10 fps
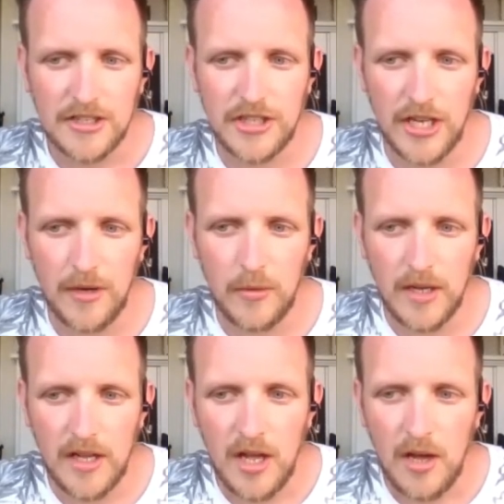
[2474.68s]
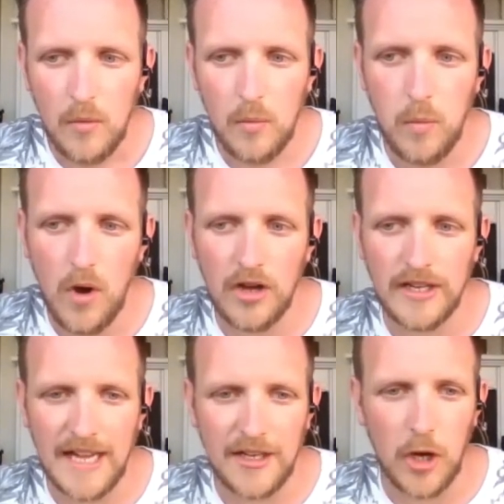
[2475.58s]
2, 1,
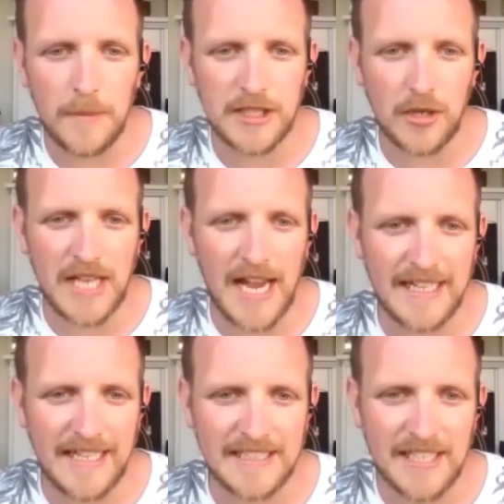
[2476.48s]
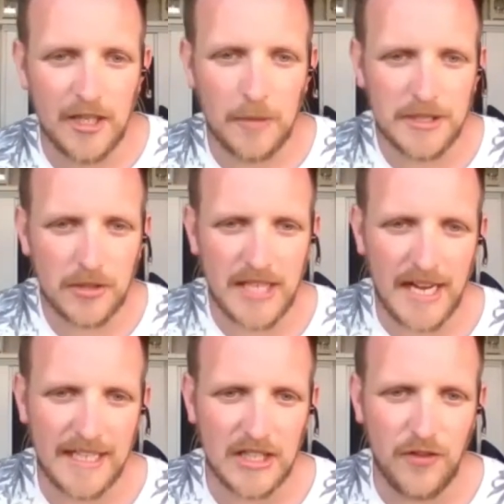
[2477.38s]
and up into those high knees. Into those
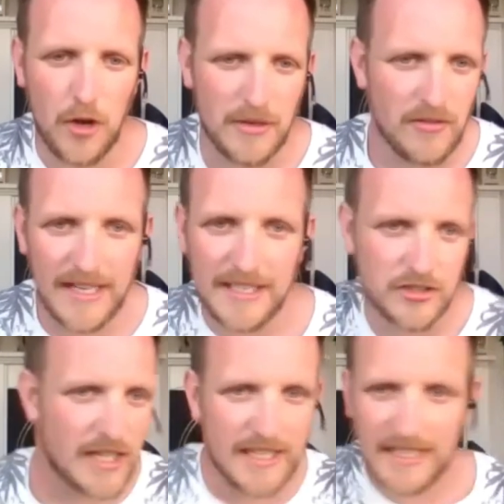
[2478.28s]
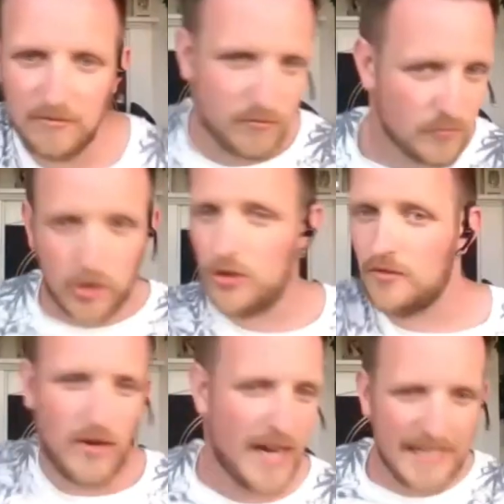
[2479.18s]
high knees for me, really drilling it,
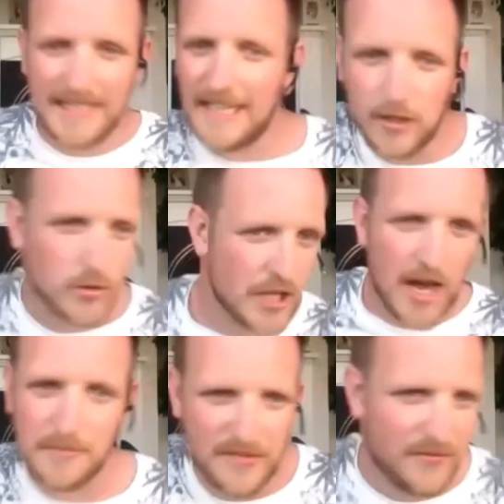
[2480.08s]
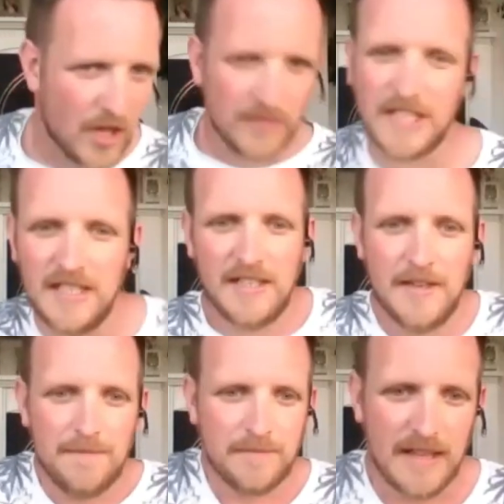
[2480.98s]
really get those arms involved.
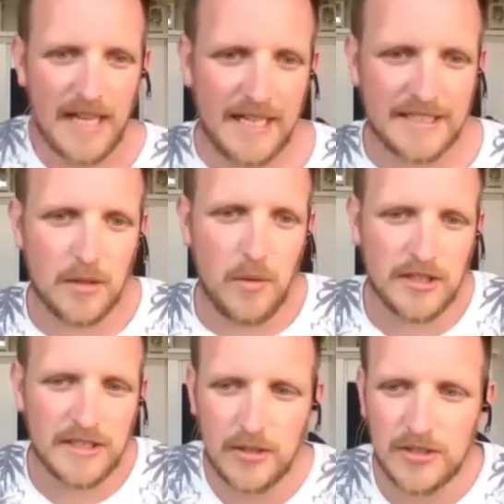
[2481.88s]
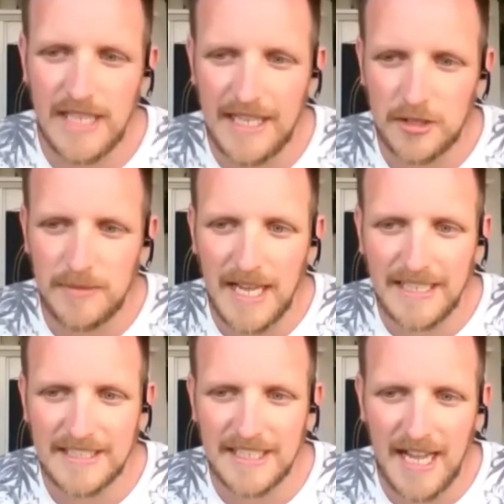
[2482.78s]
That's the one, get those legs up
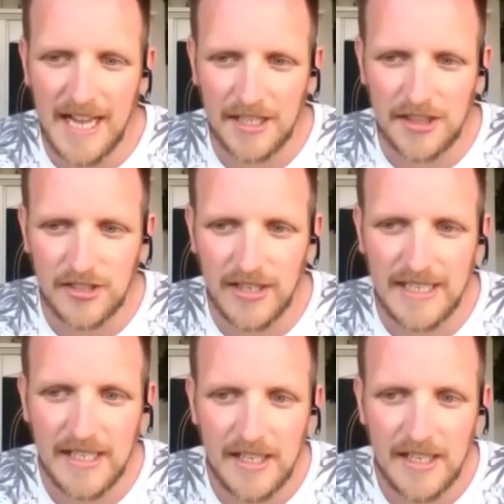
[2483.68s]
nice and high. 3,